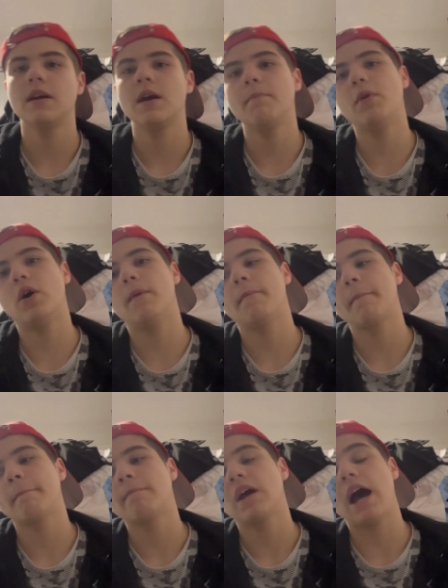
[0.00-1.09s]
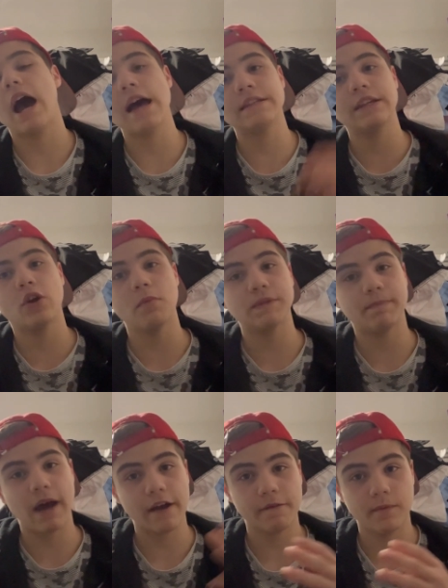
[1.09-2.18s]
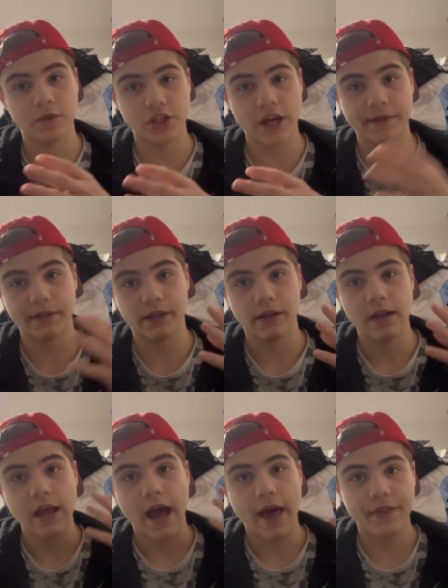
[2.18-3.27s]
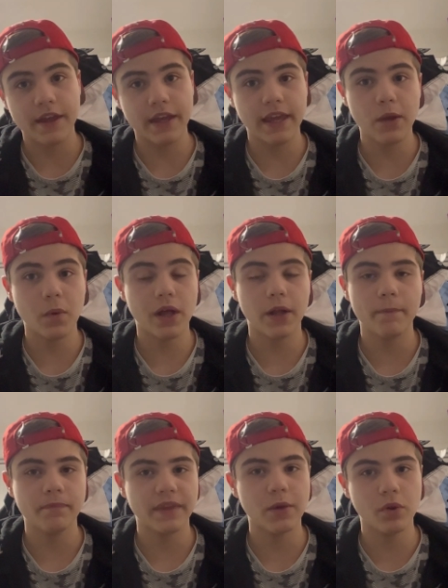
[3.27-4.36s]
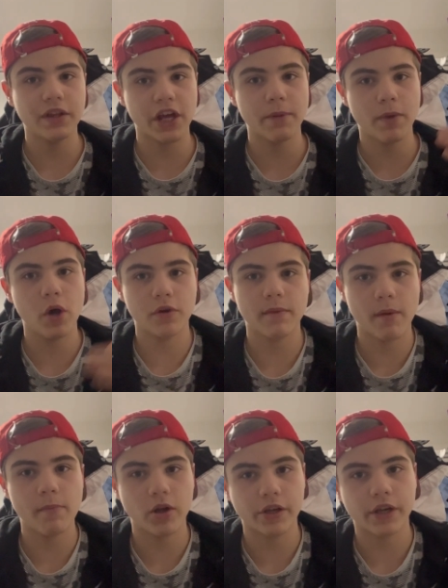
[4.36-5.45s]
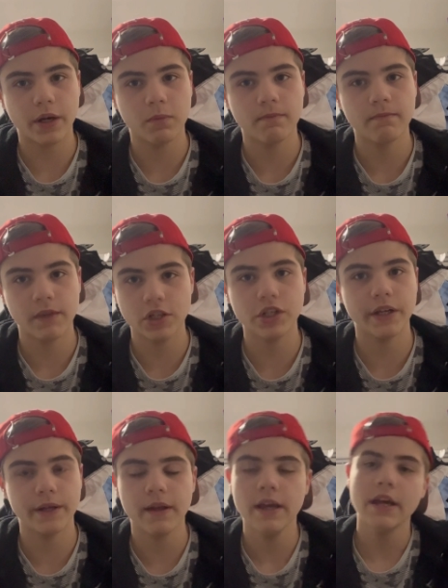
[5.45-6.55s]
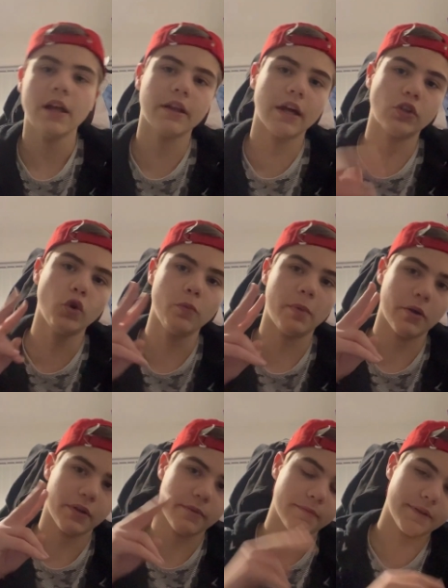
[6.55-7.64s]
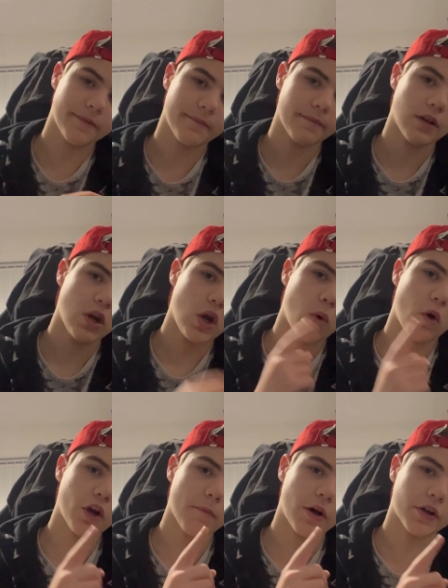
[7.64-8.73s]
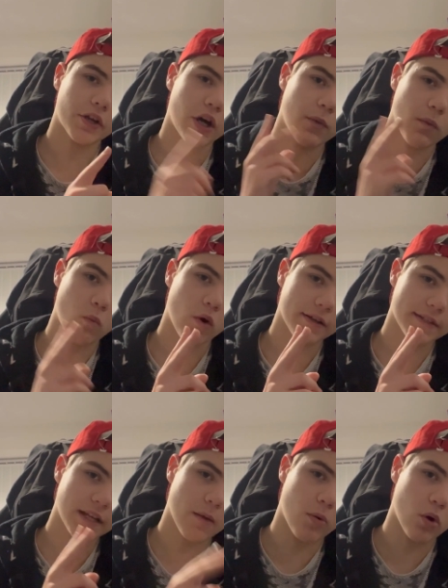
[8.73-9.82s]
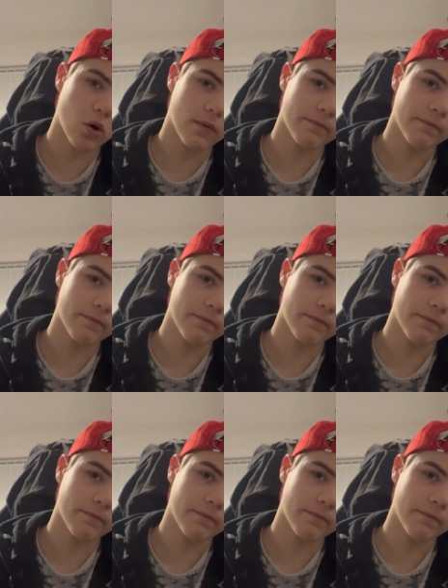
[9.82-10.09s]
But as he comes back from Jeddah, I think he will get a podium at Monaco this year. He'll get 2 podiums, one at Monaco and one at Singapore.